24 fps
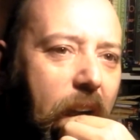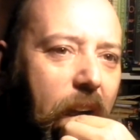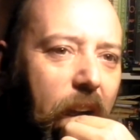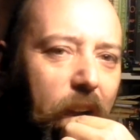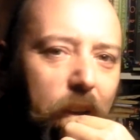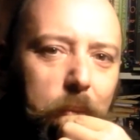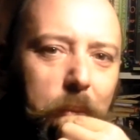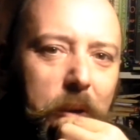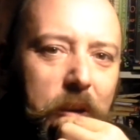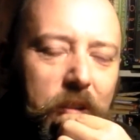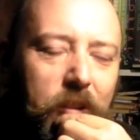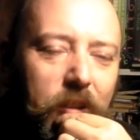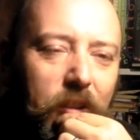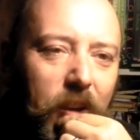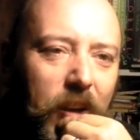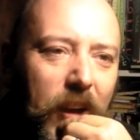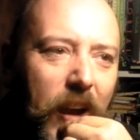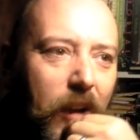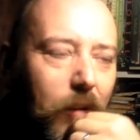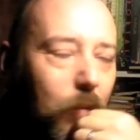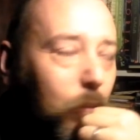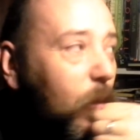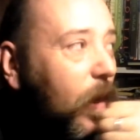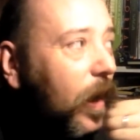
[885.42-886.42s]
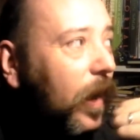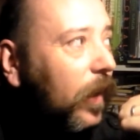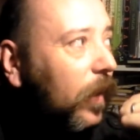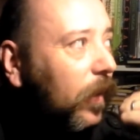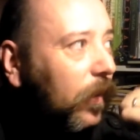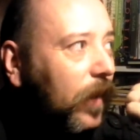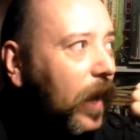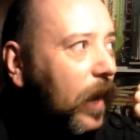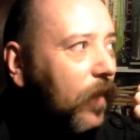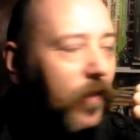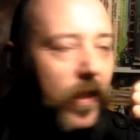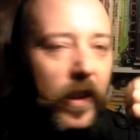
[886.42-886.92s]
as much as I can
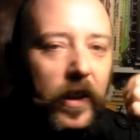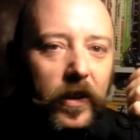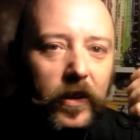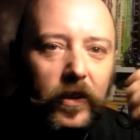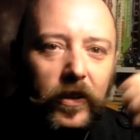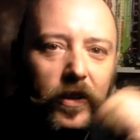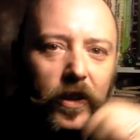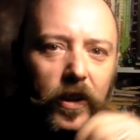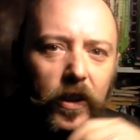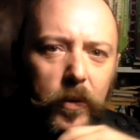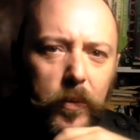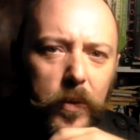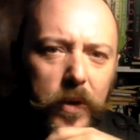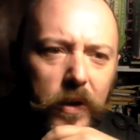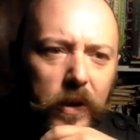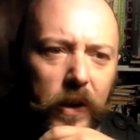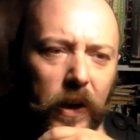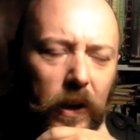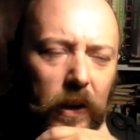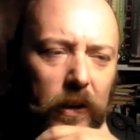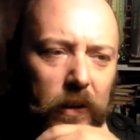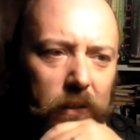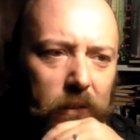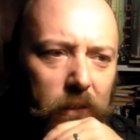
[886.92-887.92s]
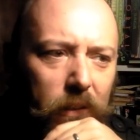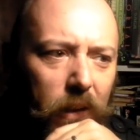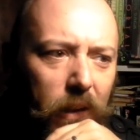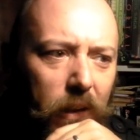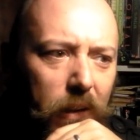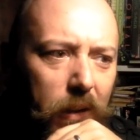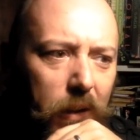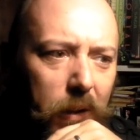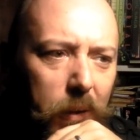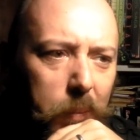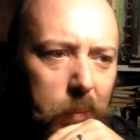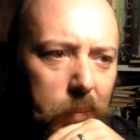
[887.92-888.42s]
while everything's still working.
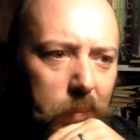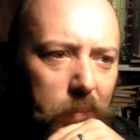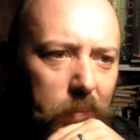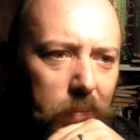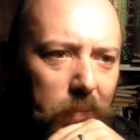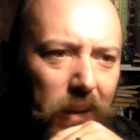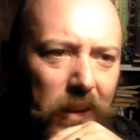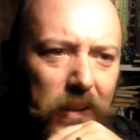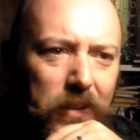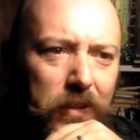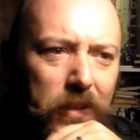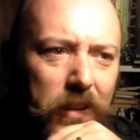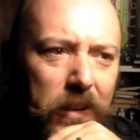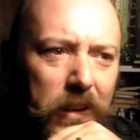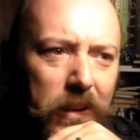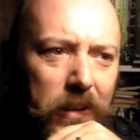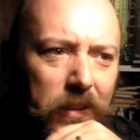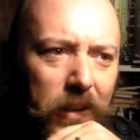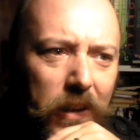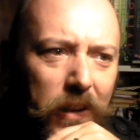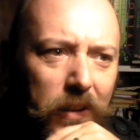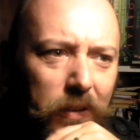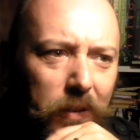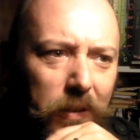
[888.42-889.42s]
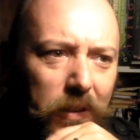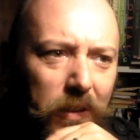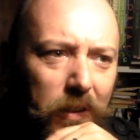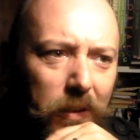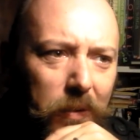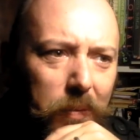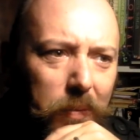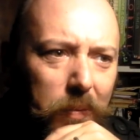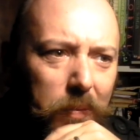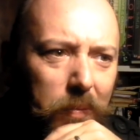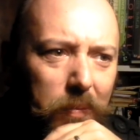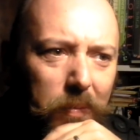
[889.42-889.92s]
Like Chinny says,
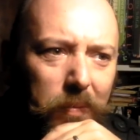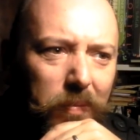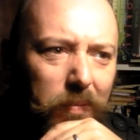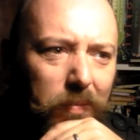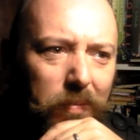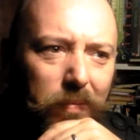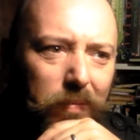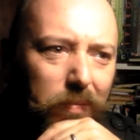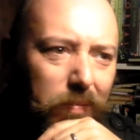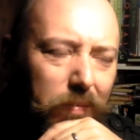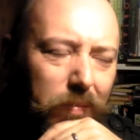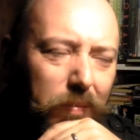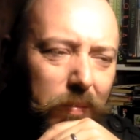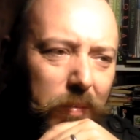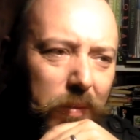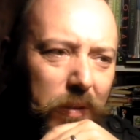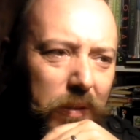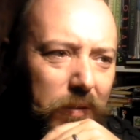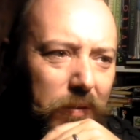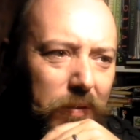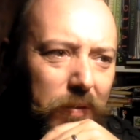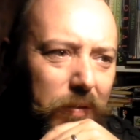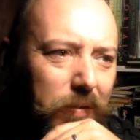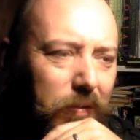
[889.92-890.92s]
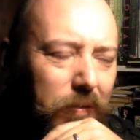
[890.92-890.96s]
you know,